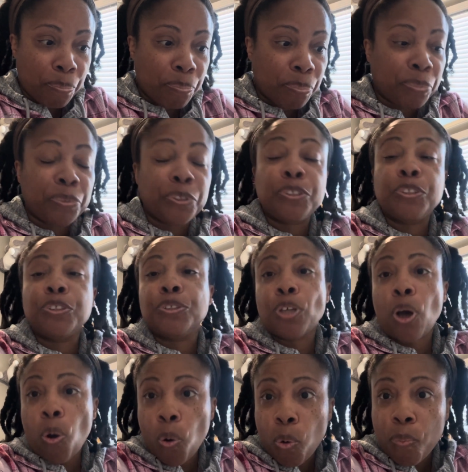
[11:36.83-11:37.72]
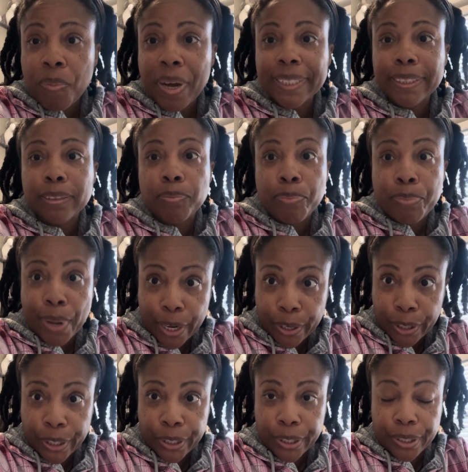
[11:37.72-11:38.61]
so much
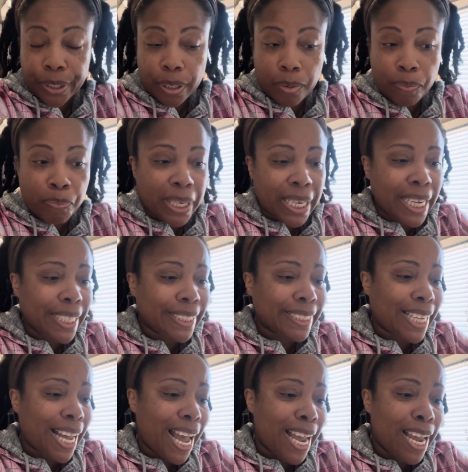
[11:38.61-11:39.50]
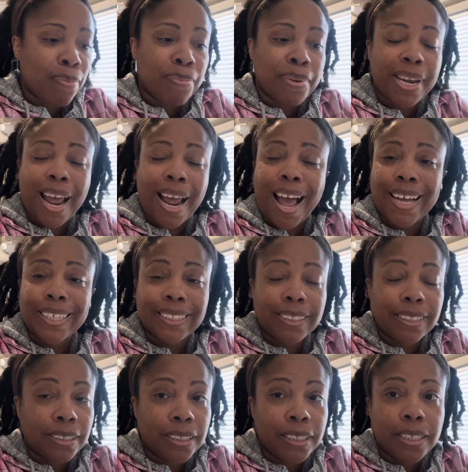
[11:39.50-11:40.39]
better because I am
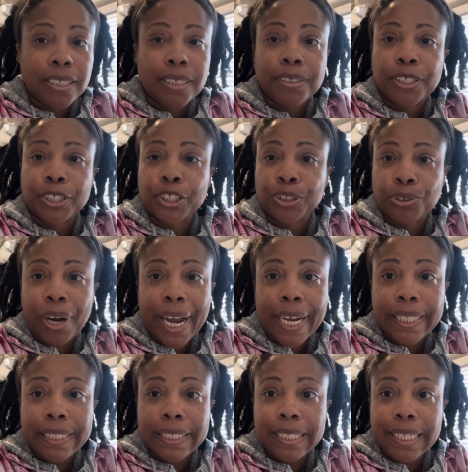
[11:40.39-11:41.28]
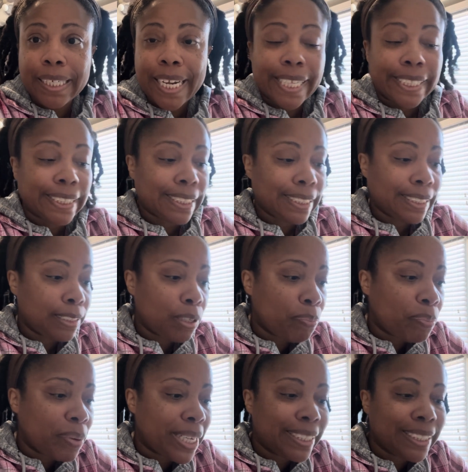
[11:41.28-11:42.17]
not distracted and
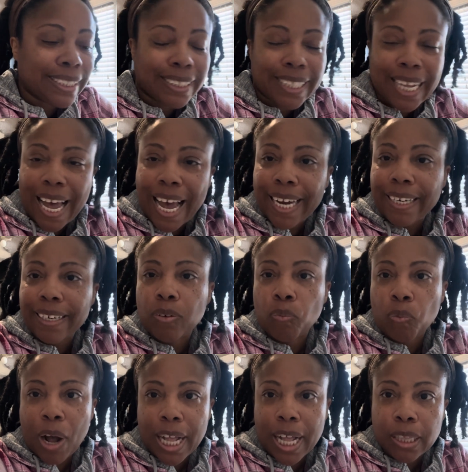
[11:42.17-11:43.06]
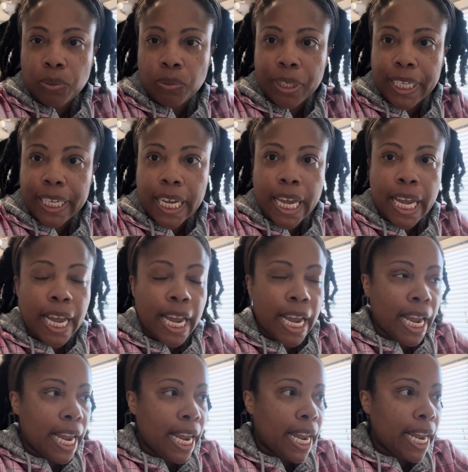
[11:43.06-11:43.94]
slipping, sliding, and wallowing
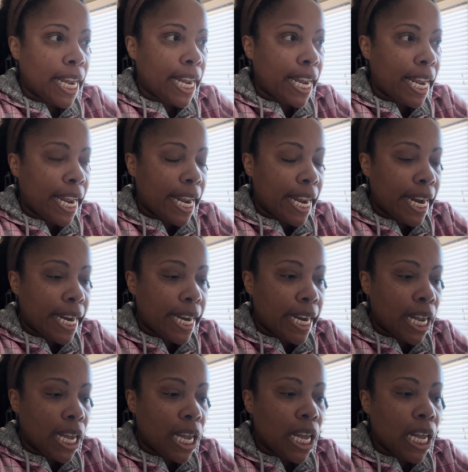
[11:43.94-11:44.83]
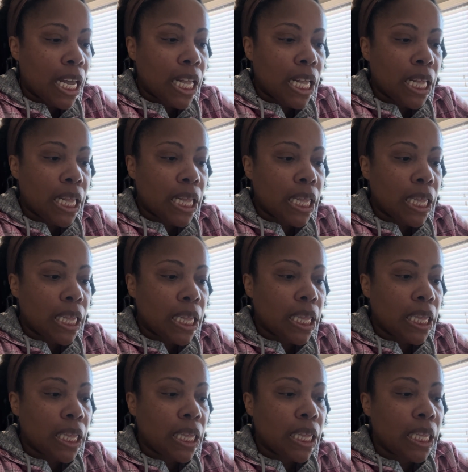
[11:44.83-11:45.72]
in
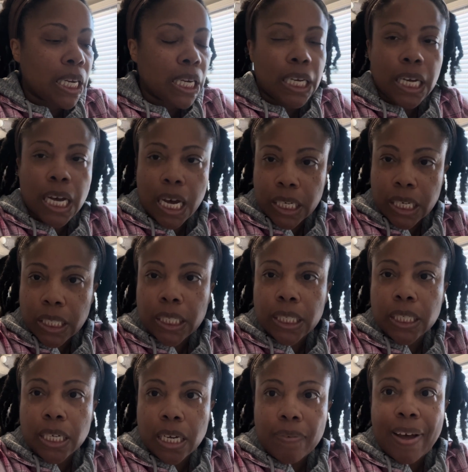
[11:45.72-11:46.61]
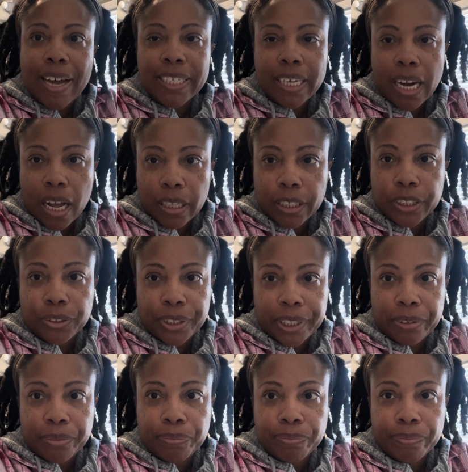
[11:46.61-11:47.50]
the gutter of idolatry.